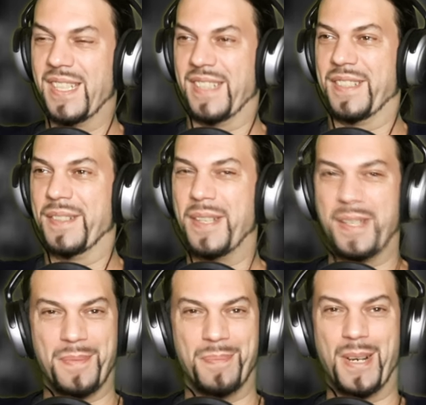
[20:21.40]
got
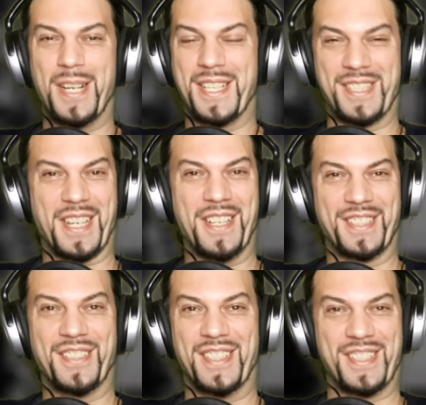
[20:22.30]
it. Martin's
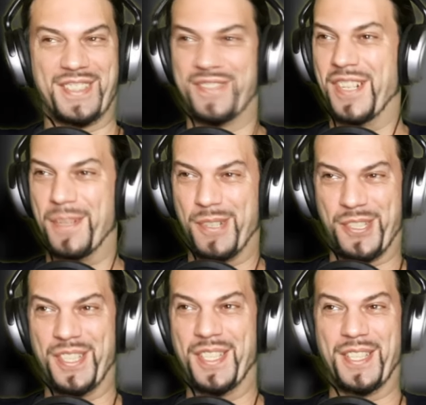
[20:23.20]
character is very
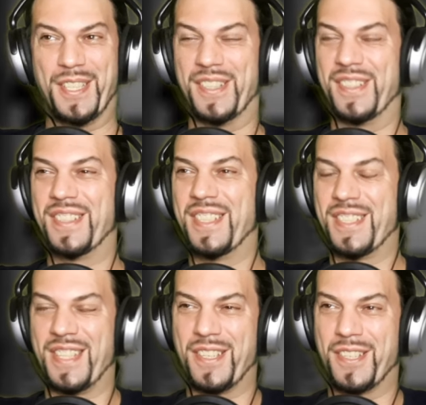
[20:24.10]
much needed here.
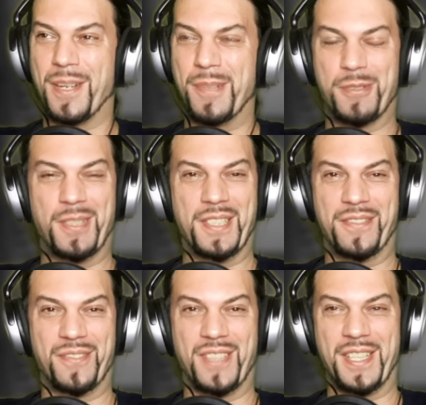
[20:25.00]
He's like a comic
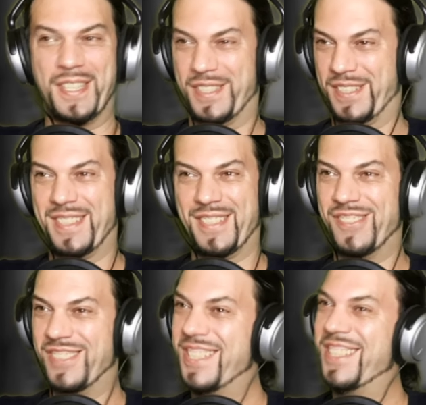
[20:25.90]
relief, and he's
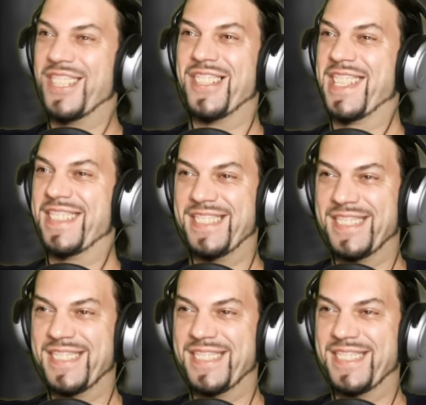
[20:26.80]
so good.